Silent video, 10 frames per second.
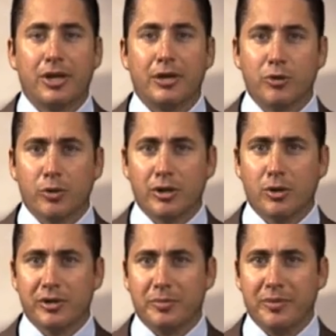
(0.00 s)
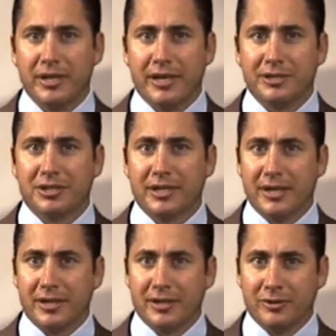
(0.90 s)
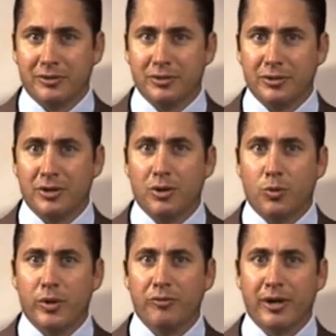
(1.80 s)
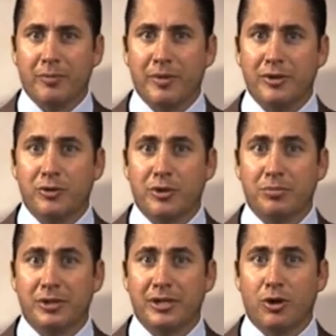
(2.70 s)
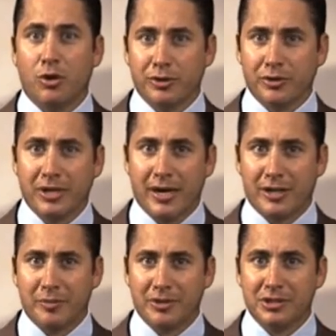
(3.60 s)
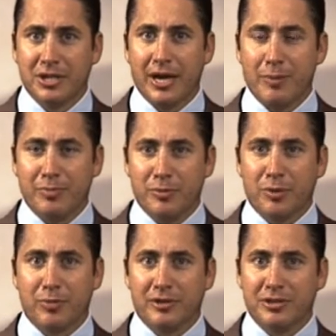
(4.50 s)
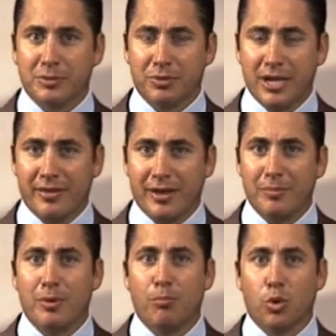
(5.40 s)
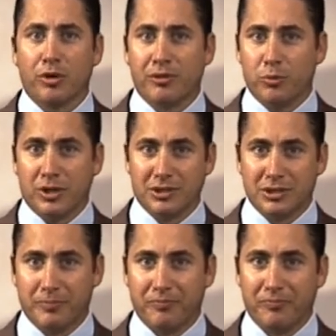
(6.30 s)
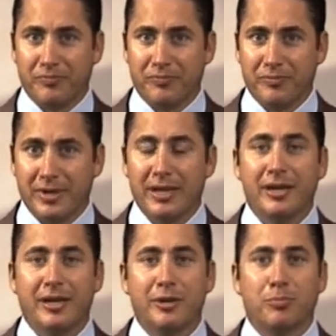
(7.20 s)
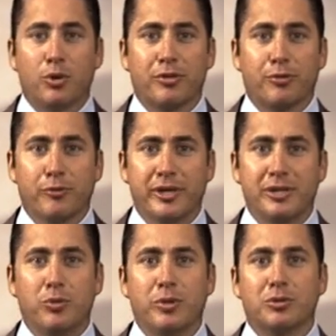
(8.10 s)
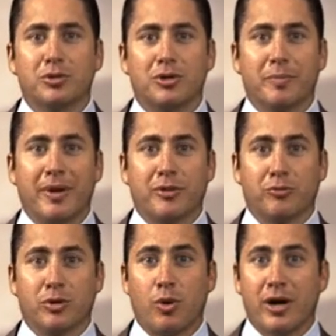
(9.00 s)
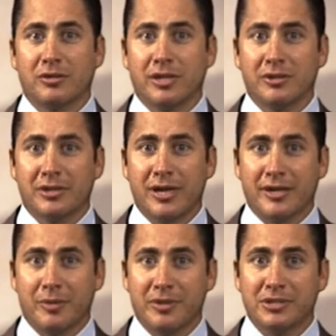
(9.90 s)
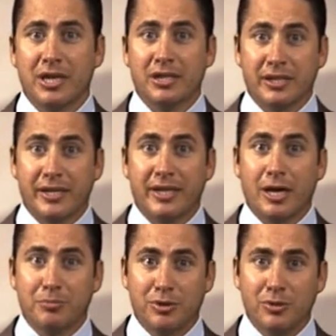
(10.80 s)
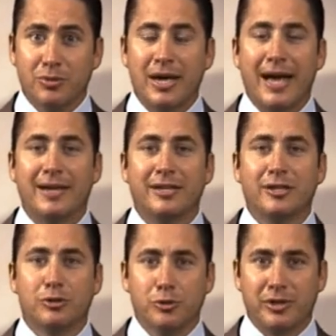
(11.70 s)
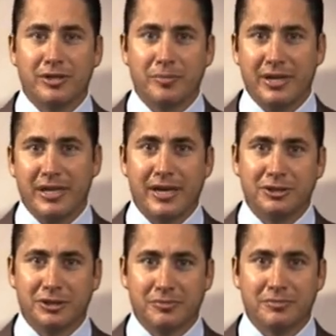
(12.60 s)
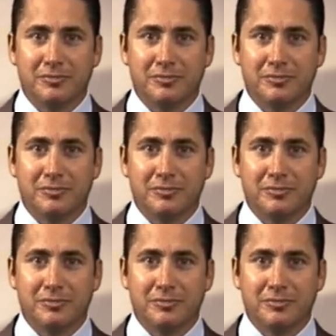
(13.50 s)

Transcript: If you are going to mediation to get a deal, we recommend you complete all your documents and be prepared to supply them more than once. In part three, we will talk about the required lender documents leading up to and including the mediation.